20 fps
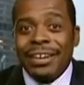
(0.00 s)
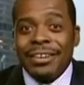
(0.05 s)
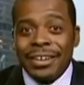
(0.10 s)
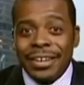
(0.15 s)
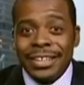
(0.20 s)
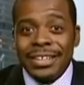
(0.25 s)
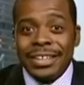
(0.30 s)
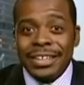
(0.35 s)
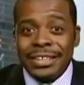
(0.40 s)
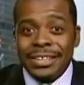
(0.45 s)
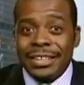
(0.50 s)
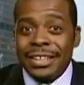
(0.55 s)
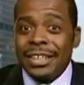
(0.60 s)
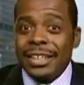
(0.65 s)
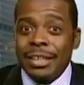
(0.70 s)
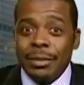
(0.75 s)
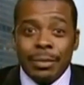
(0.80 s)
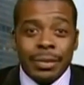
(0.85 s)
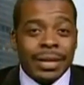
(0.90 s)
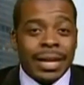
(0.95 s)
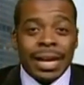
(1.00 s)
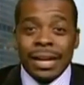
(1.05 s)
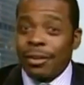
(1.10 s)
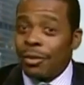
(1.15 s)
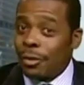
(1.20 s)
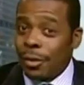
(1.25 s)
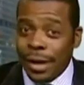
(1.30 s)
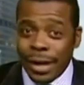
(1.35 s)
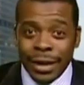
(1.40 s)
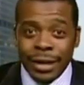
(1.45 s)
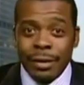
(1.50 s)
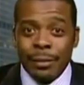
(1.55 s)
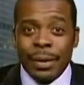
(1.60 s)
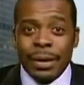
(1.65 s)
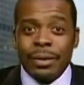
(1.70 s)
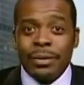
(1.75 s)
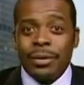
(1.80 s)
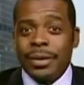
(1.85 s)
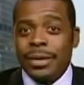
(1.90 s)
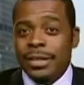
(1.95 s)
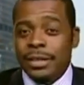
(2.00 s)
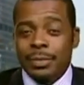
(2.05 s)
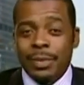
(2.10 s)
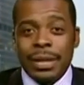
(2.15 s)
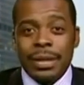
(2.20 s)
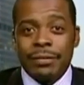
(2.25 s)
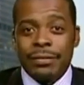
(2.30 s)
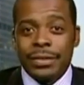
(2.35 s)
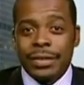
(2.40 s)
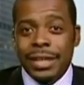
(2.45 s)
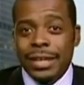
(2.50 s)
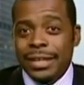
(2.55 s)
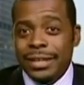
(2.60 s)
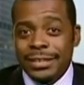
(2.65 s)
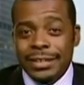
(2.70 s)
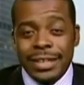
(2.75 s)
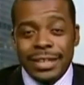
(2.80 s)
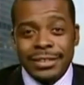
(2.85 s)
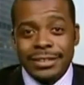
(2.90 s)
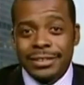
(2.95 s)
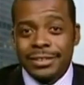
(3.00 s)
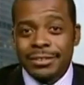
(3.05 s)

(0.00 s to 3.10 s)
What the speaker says: there in D.C., but I don't know anybody who gets paid for taking tests.